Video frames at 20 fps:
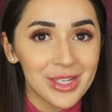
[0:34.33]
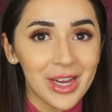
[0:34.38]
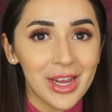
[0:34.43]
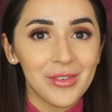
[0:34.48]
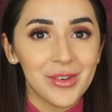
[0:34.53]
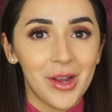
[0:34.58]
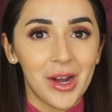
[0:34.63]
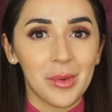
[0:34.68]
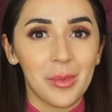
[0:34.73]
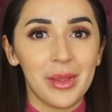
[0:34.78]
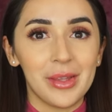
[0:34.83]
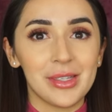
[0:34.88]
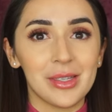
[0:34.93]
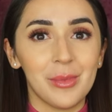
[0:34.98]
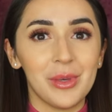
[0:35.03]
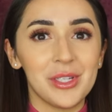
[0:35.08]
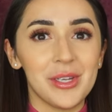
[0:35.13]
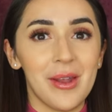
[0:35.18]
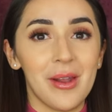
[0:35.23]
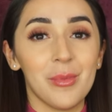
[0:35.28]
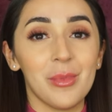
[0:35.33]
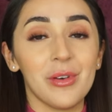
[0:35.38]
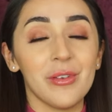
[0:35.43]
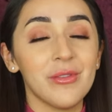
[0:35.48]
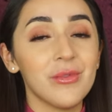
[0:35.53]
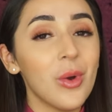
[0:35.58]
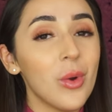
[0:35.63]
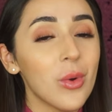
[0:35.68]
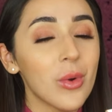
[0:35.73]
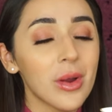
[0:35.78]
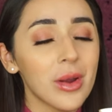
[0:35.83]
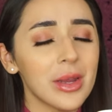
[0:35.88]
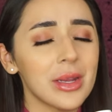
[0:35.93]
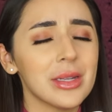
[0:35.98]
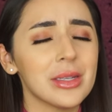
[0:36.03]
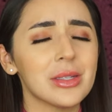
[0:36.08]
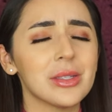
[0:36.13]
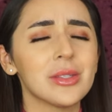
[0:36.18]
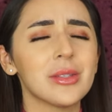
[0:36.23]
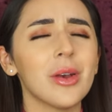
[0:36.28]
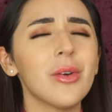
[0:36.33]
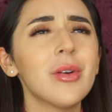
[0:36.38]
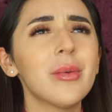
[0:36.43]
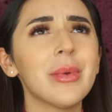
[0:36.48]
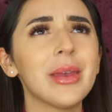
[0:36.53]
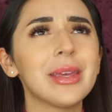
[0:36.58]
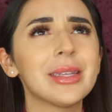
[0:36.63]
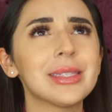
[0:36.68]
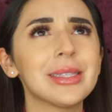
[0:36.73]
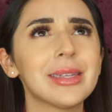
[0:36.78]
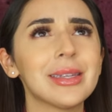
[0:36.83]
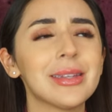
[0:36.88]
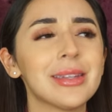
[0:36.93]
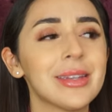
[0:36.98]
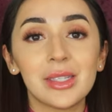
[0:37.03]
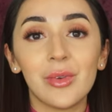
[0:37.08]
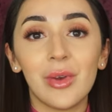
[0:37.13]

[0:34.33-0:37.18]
I've talked about this on my channel before. It is so amazing.